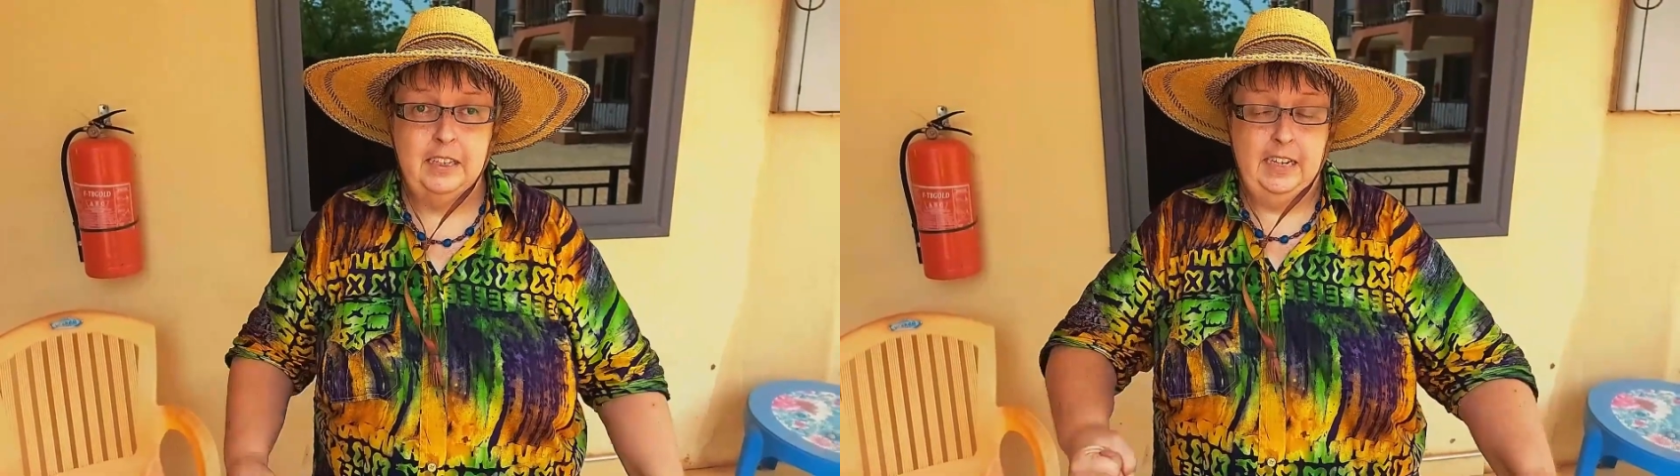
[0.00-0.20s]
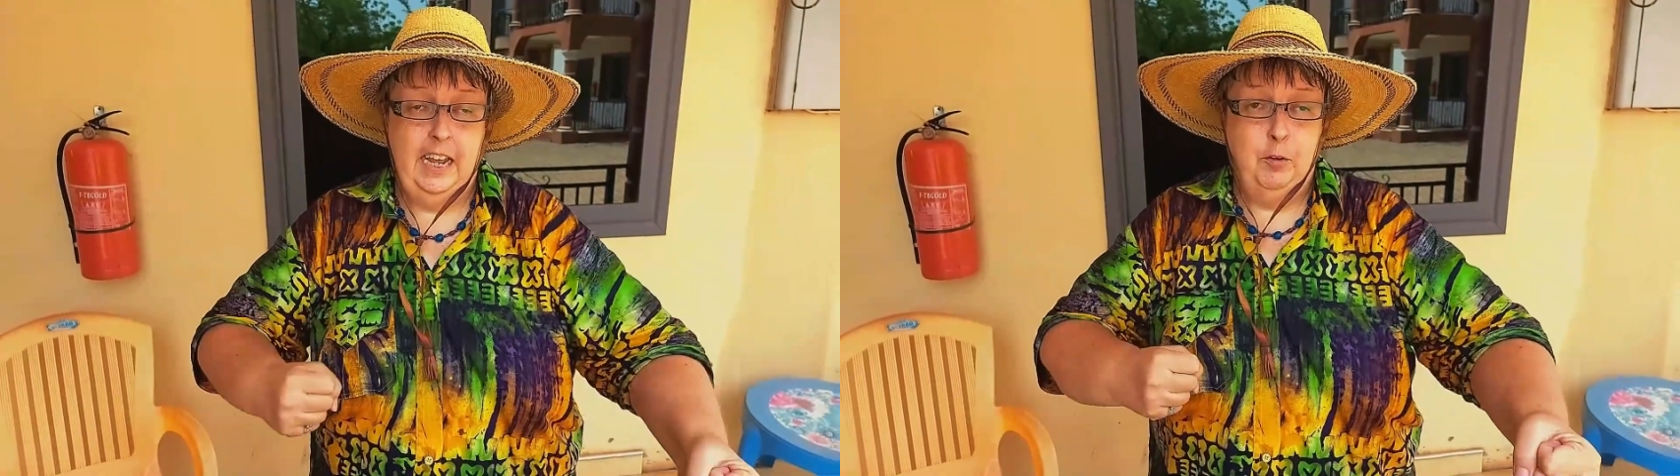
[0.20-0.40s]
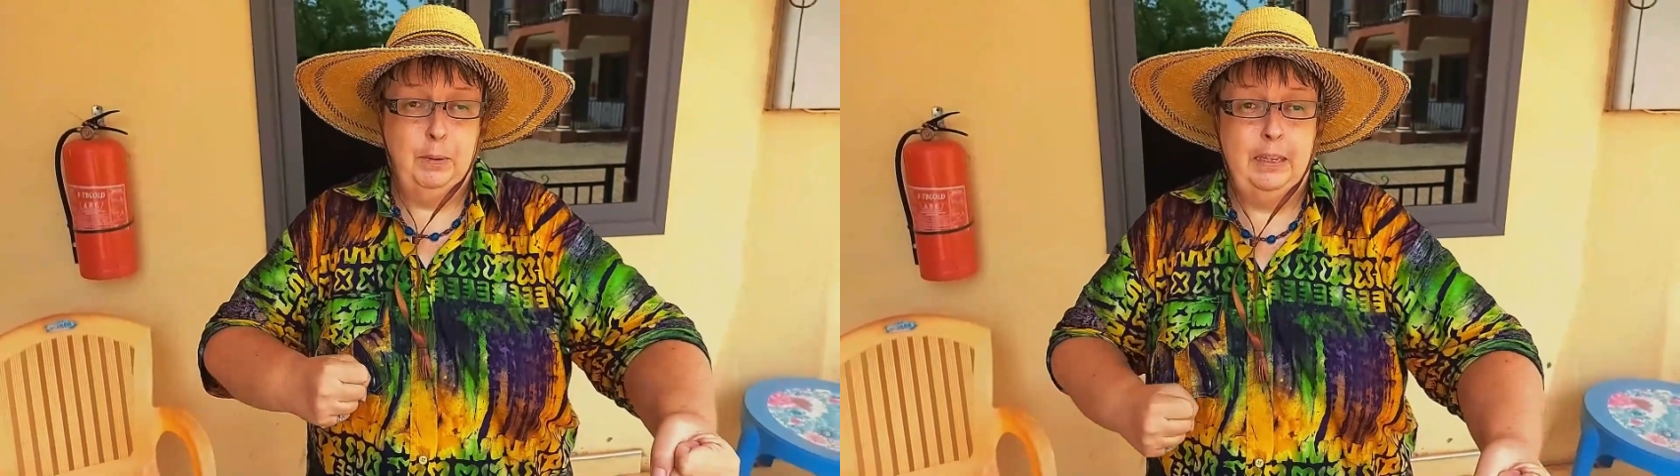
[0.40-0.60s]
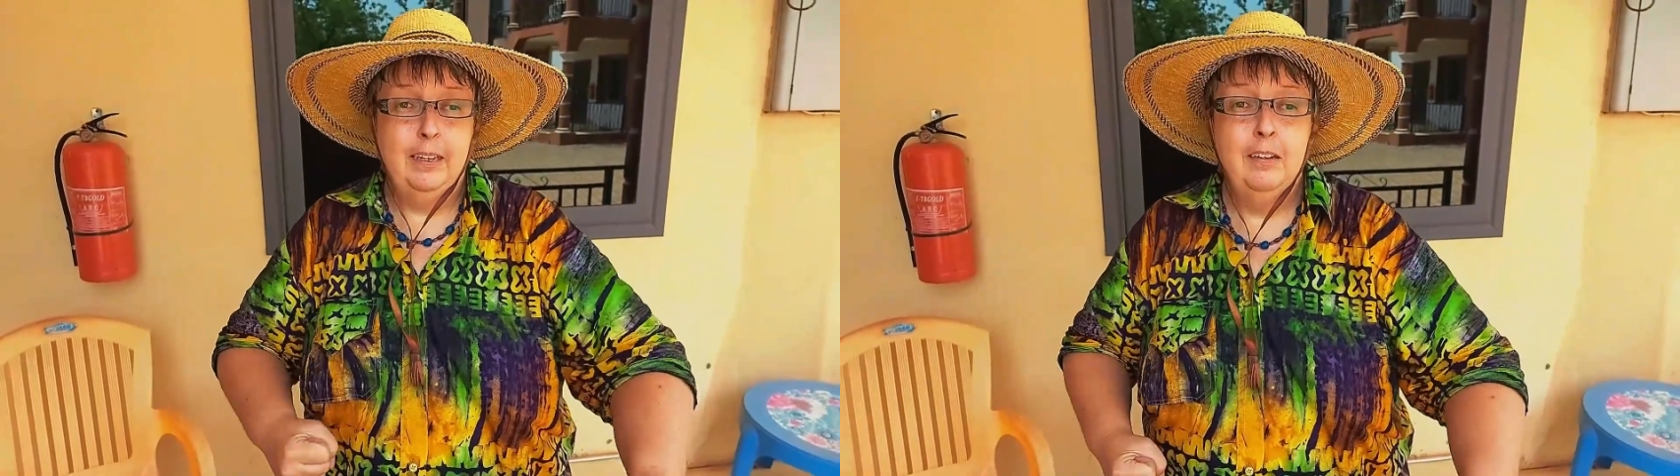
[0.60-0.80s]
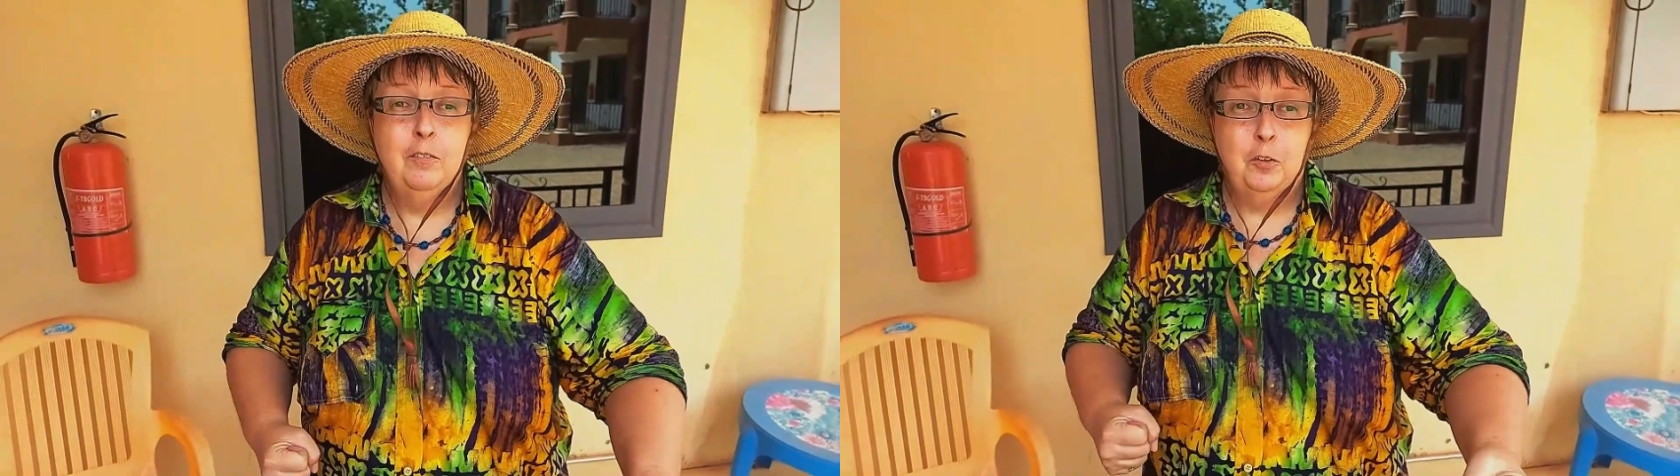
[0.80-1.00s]
and happy
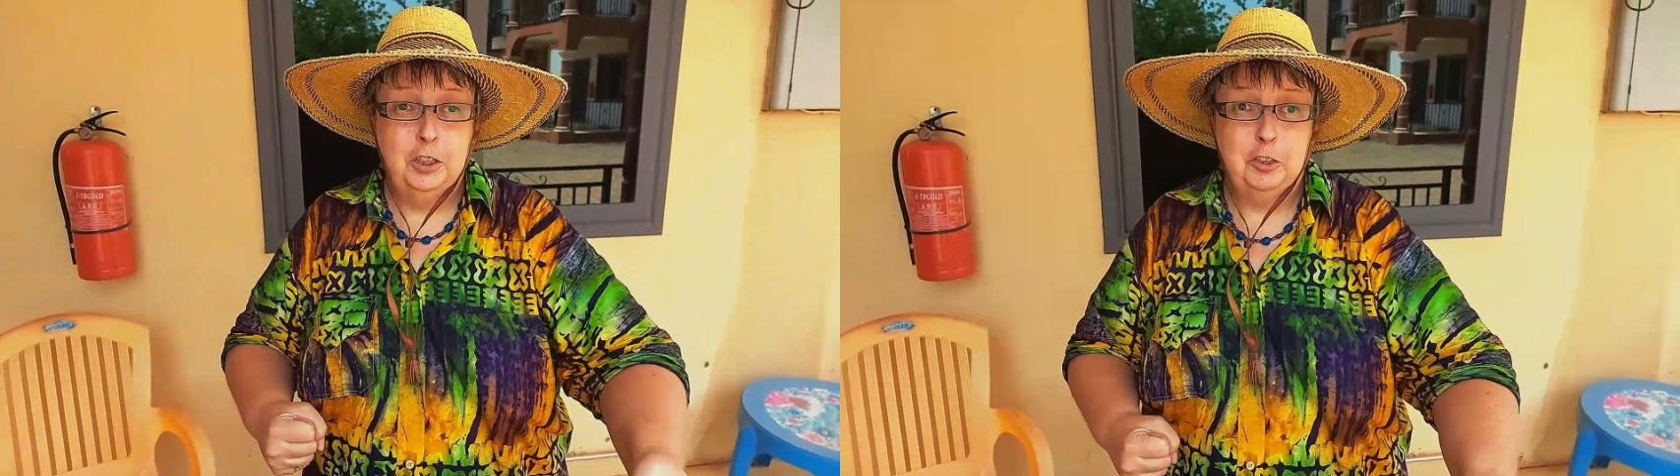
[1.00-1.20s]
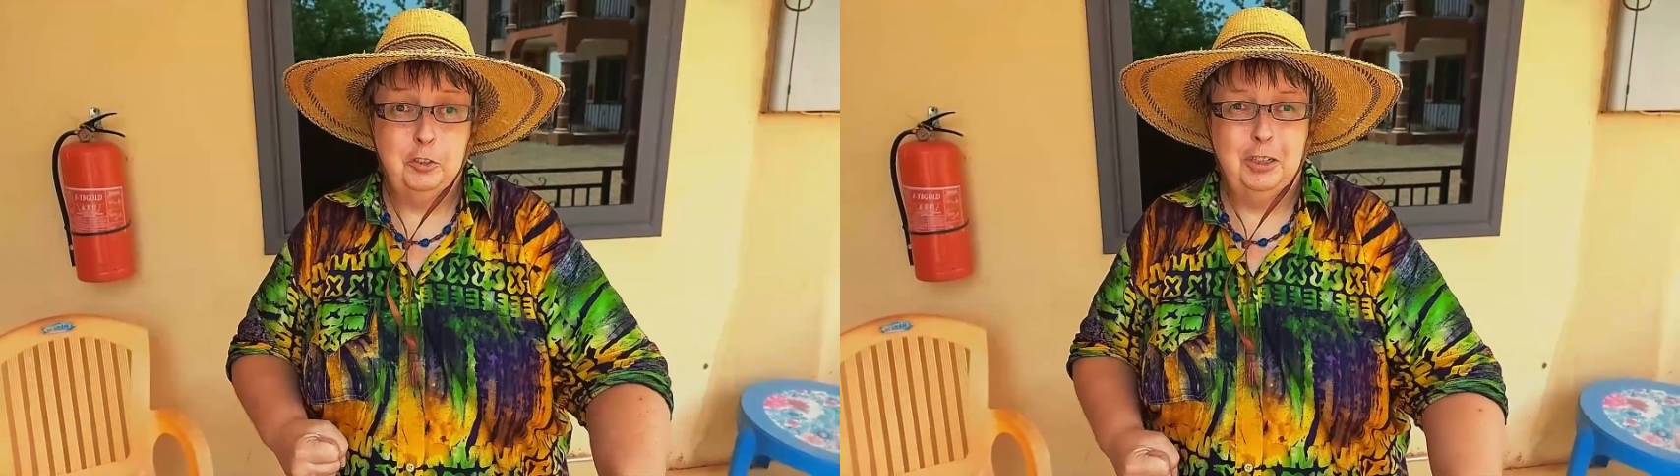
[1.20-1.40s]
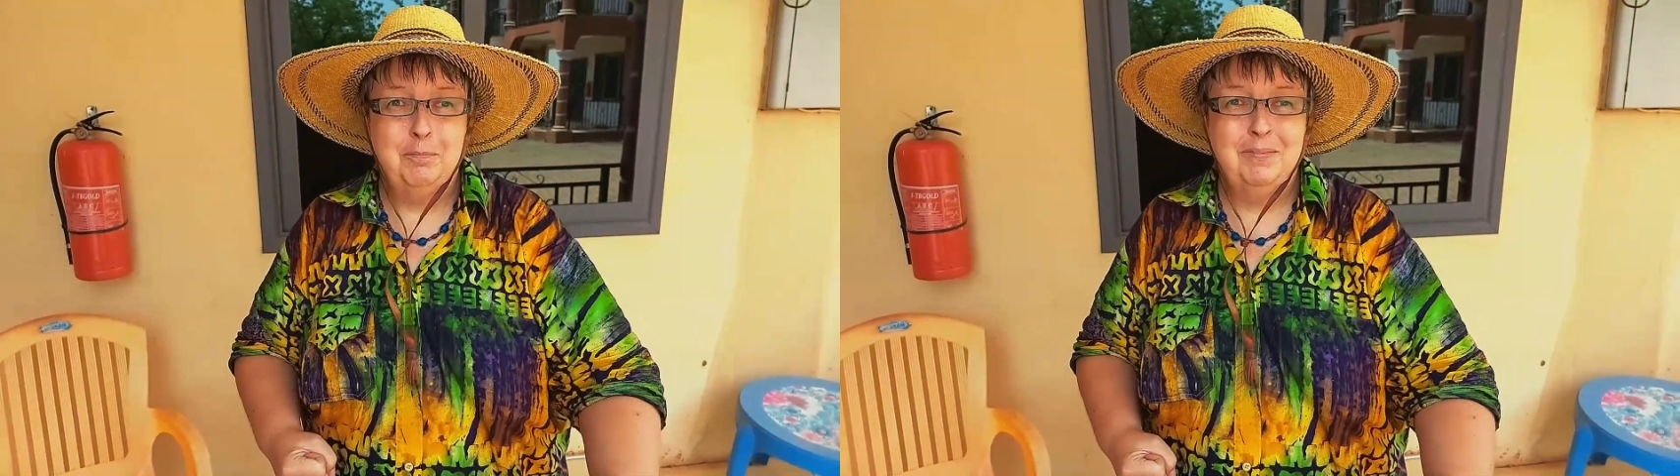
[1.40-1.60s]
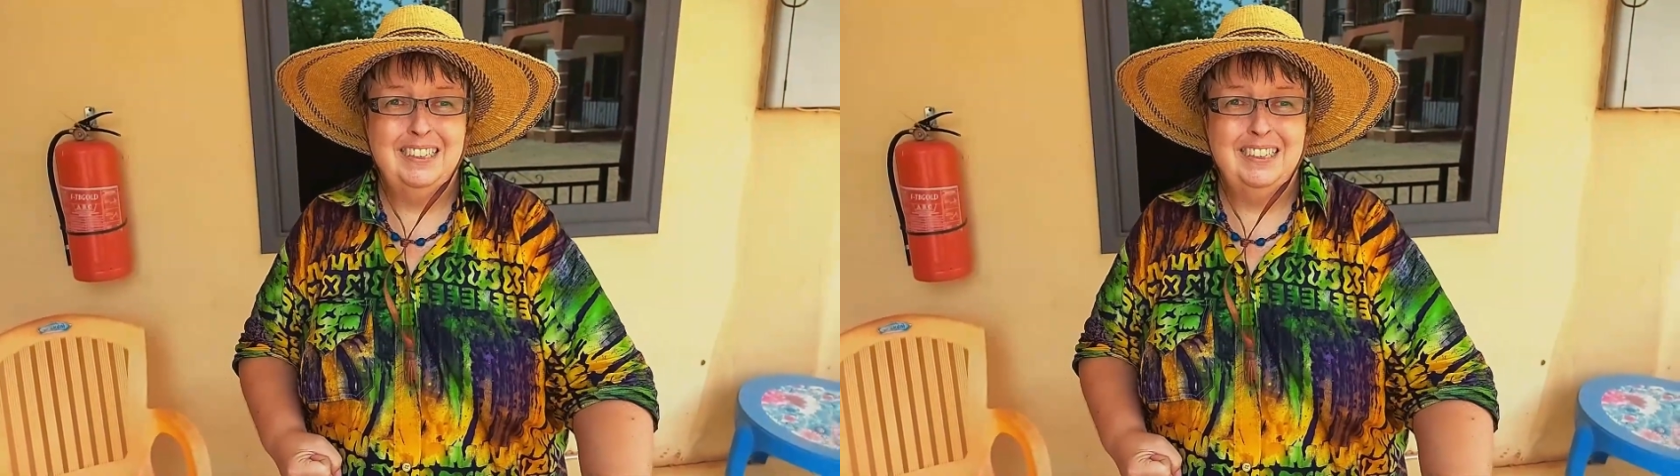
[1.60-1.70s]
for your trip.